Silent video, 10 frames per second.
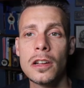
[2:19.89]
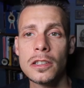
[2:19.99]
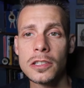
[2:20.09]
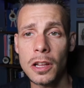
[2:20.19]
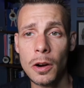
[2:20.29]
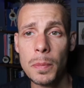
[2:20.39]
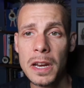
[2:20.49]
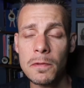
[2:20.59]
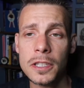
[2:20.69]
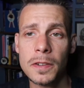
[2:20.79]
So there are
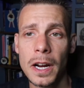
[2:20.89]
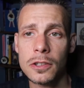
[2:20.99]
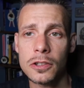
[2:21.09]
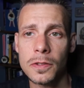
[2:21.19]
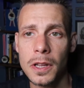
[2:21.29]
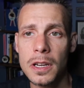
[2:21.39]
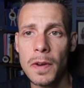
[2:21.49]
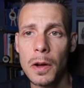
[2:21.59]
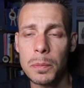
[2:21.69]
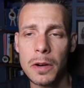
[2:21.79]
many risk factors for the
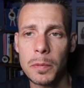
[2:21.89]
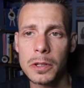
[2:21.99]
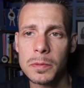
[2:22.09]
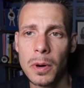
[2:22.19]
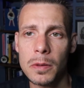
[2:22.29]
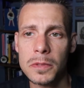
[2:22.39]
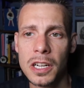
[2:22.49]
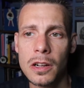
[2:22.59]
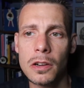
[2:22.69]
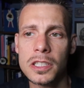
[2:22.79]
development of postpartum
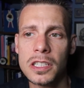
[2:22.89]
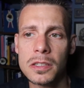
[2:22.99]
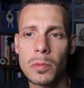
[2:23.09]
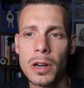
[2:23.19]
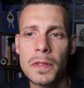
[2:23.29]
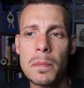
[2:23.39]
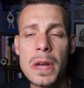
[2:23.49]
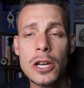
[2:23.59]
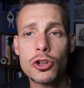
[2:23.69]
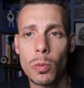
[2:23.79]
psychosis. One of the
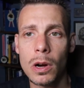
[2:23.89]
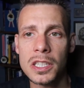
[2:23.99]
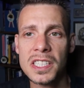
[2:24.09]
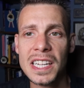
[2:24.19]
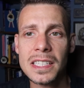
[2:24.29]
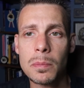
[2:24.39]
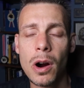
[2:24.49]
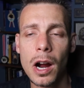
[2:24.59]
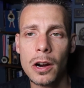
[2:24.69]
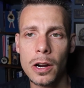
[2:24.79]
major ones is a
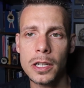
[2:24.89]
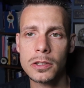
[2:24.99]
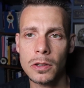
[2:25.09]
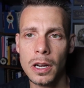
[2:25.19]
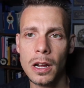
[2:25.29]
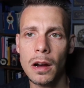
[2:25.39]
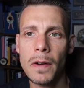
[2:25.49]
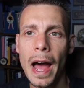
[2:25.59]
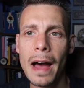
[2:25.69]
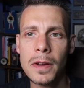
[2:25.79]
prior history of
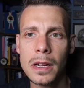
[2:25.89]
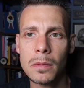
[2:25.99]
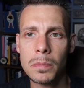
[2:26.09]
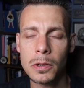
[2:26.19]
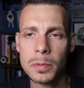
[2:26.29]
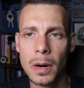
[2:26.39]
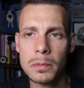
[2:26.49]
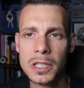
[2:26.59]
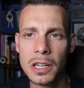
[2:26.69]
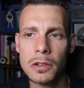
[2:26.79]
having
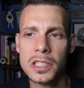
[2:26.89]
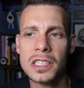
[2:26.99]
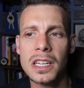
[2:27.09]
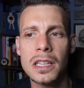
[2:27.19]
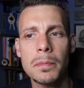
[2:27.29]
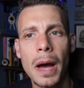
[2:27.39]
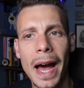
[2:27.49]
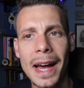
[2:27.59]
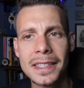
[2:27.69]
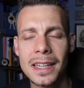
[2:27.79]
postpartum psychosis in the
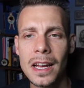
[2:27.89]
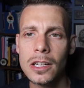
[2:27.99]
past.